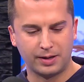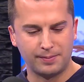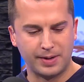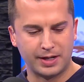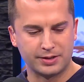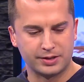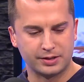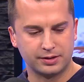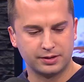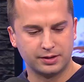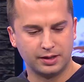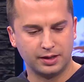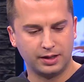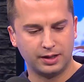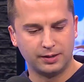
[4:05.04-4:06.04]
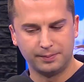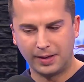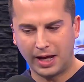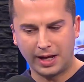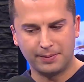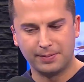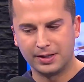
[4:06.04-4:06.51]
I imagine.
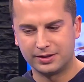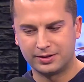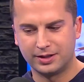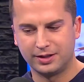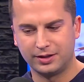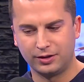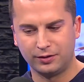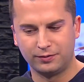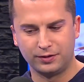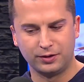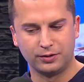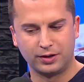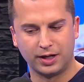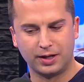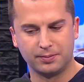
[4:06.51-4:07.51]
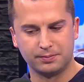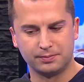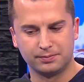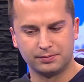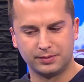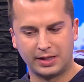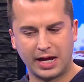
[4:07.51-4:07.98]
8 minutes into the UVU
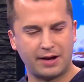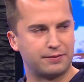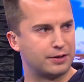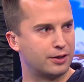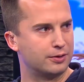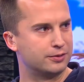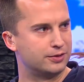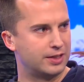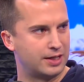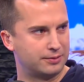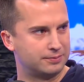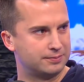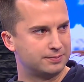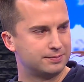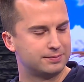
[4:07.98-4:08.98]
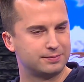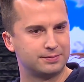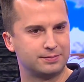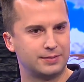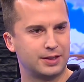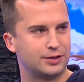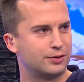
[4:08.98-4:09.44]
game, Gavin goes down.
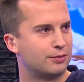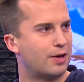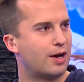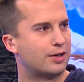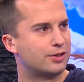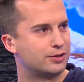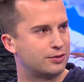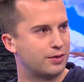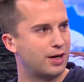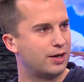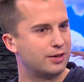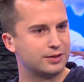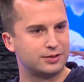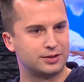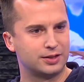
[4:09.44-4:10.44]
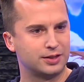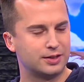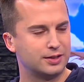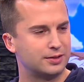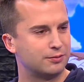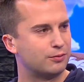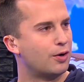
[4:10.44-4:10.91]
It's a raucous crowd. It's
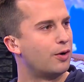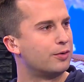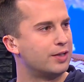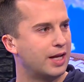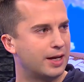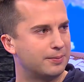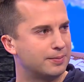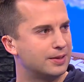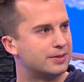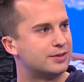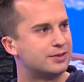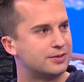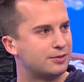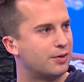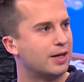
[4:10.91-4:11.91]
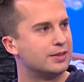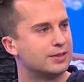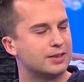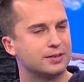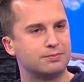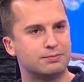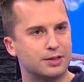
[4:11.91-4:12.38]
a road game. It's
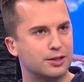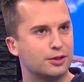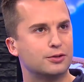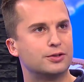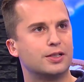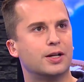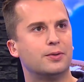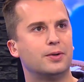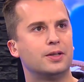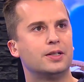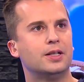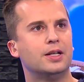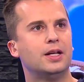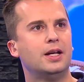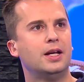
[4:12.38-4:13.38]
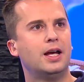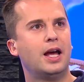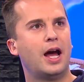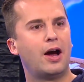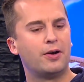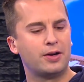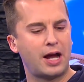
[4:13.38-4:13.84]
crazy. You lose that one.
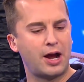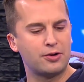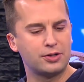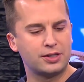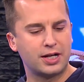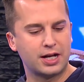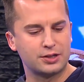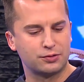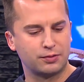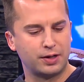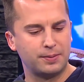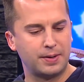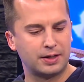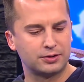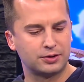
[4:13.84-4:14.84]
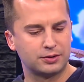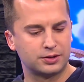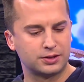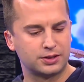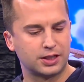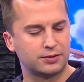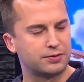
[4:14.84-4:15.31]
How did you guys rebound so
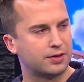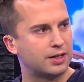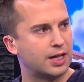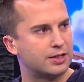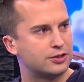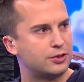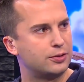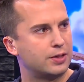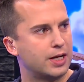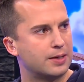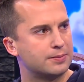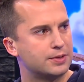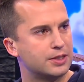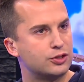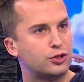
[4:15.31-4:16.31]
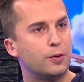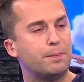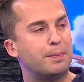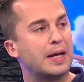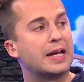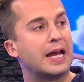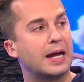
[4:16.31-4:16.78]
successfully the last 2 games in 2
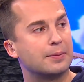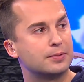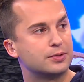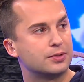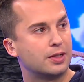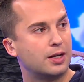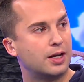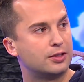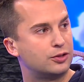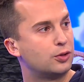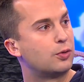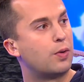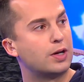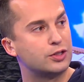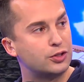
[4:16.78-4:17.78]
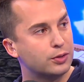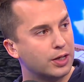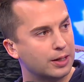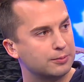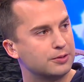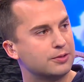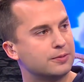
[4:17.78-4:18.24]
big games, 2 quad 2
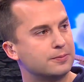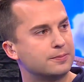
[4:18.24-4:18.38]
games?